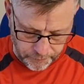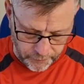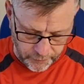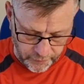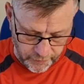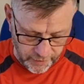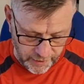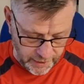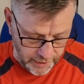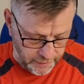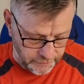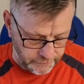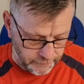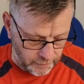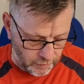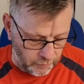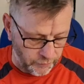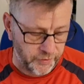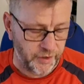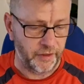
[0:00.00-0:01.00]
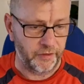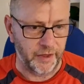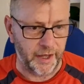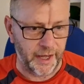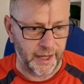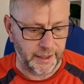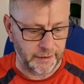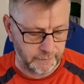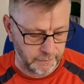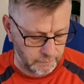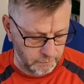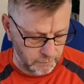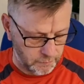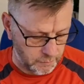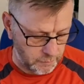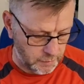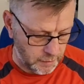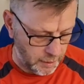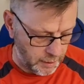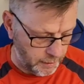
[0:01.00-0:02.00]
These, on the other hand,
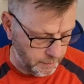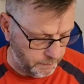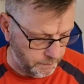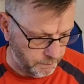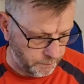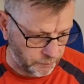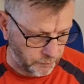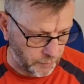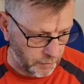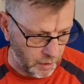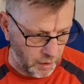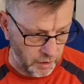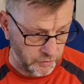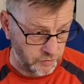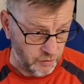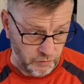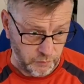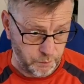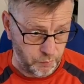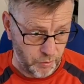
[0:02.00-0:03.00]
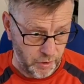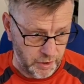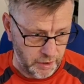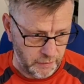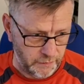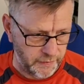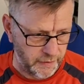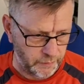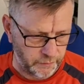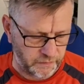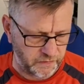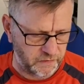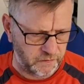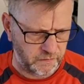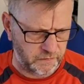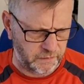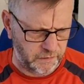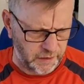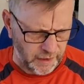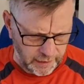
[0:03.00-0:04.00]
are just brilliant. They'll
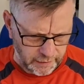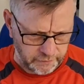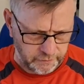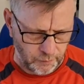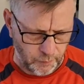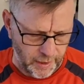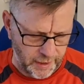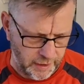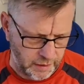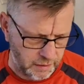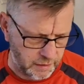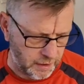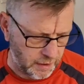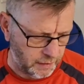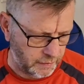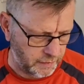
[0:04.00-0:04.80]
stick to anything.